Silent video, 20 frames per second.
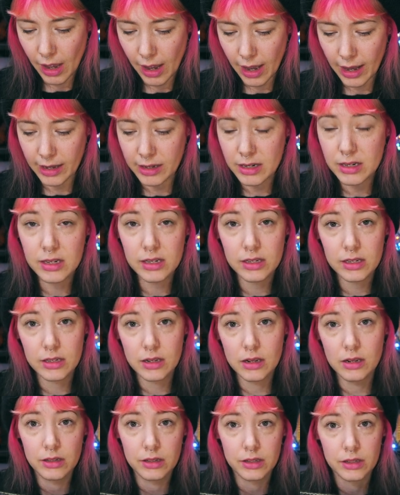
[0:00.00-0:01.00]
and
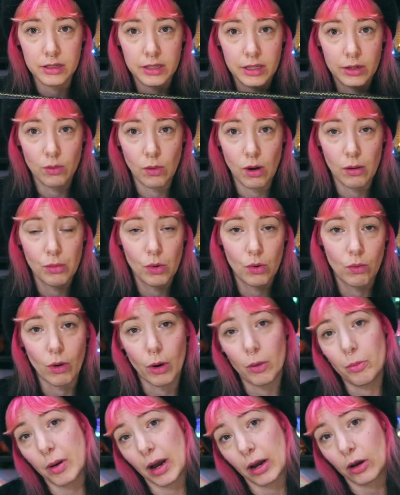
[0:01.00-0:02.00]
did one more
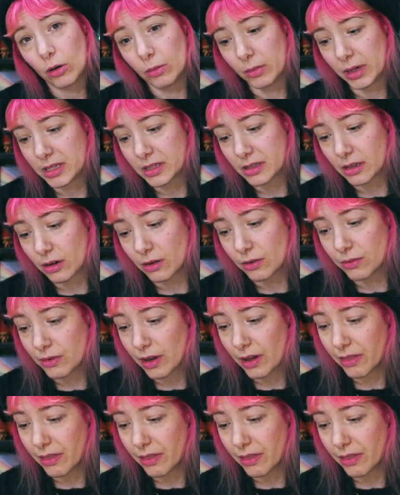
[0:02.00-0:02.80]
row back on myself.